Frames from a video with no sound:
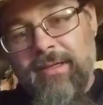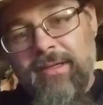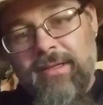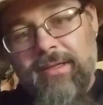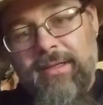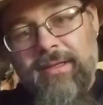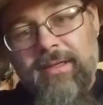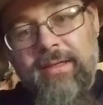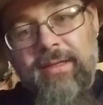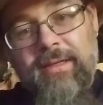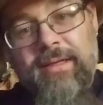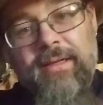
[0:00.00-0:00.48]

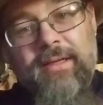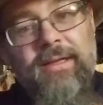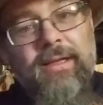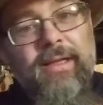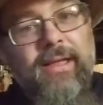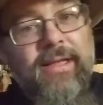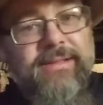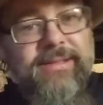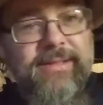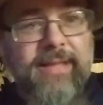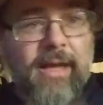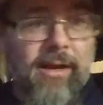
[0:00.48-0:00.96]
His son
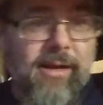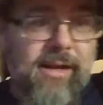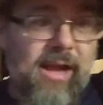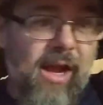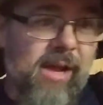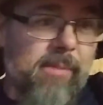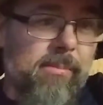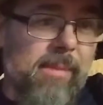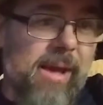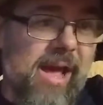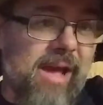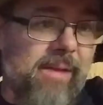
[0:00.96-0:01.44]
came at me.
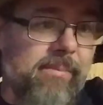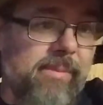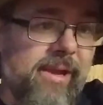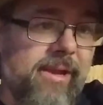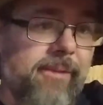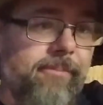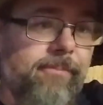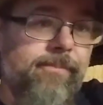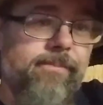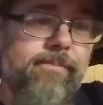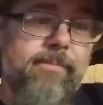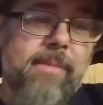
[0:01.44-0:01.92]
By
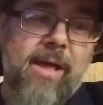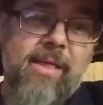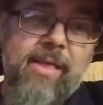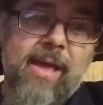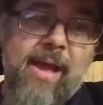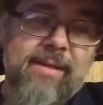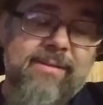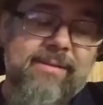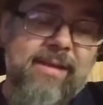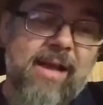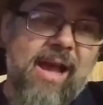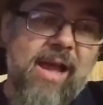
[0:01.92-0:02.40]
that time,
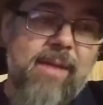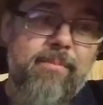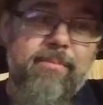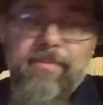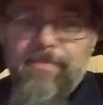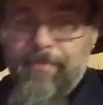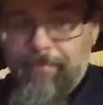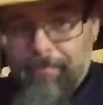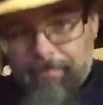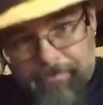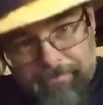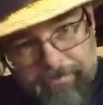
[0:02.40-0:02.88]

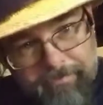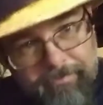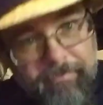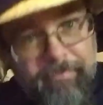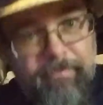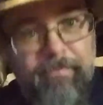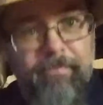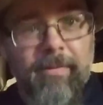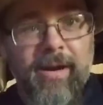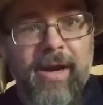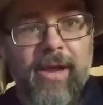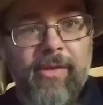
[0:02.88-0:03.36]
my other
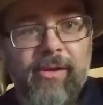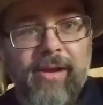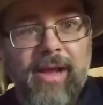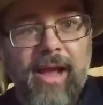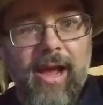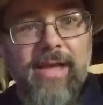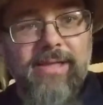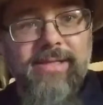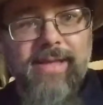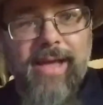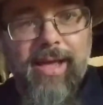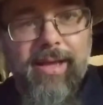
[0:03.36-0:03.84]
guys had
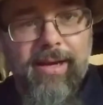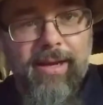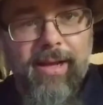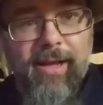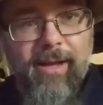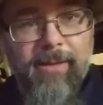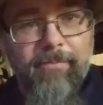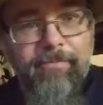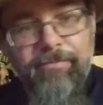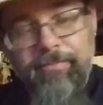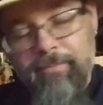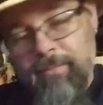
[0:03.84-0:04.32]
him.
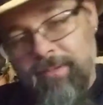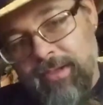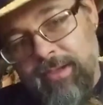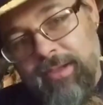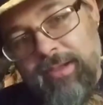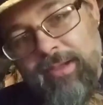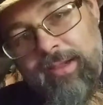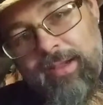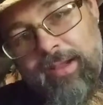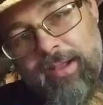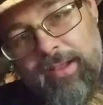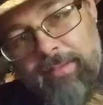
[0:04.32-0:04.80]

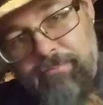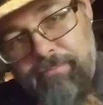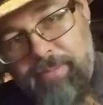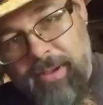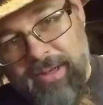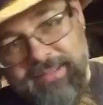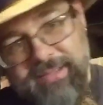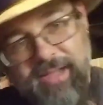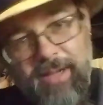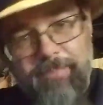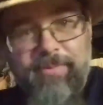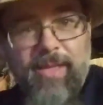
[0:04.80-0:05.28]
Picked up that
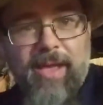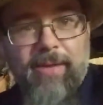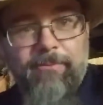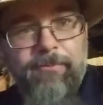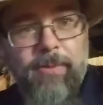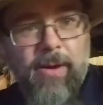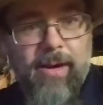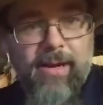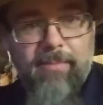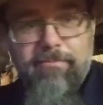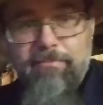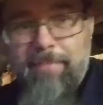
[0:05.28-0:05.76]
fucking meth
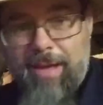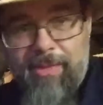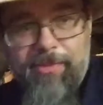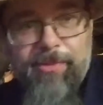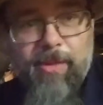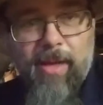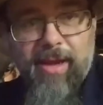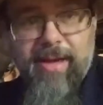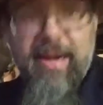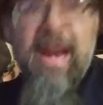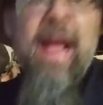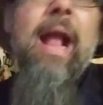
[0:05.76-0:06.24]
head, Nick
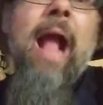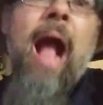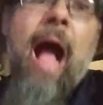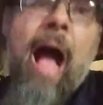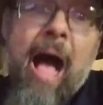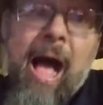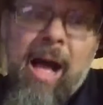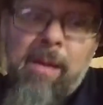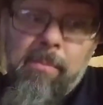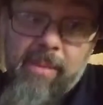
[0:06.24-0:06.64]
Amia.